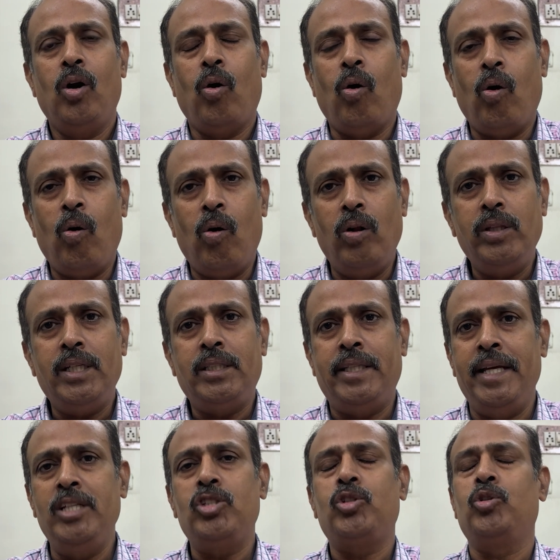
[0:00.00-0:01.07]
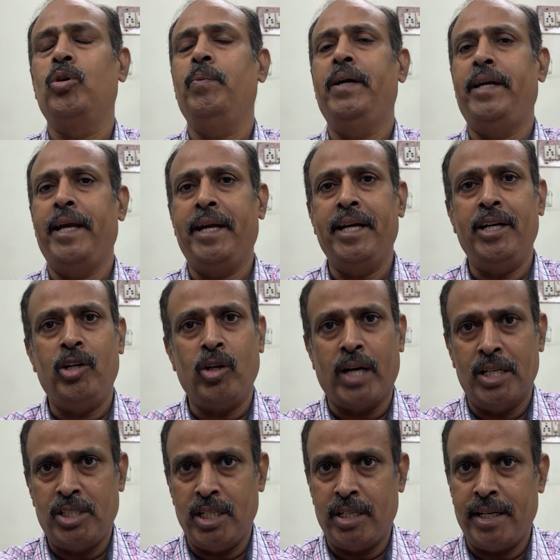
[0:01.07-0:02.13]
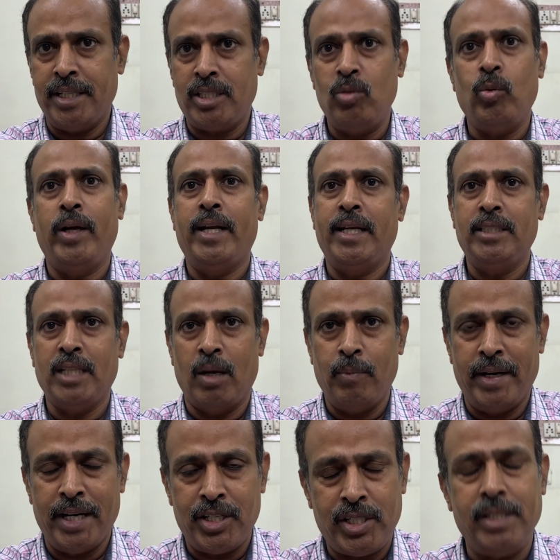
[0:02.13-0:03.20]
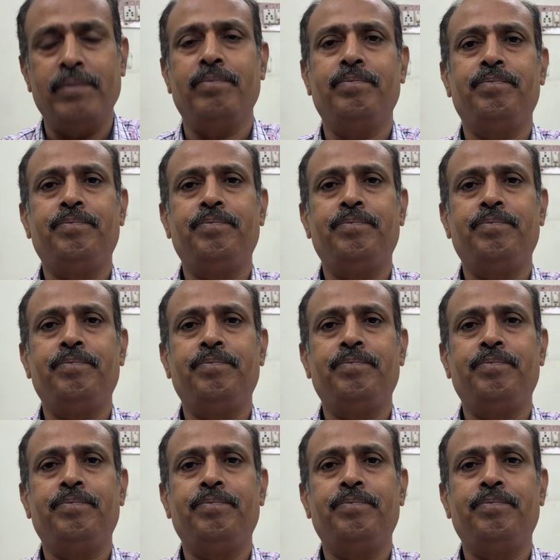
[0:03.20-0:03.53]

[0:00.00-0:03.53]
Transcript: All the things should be taken into consideration while examination.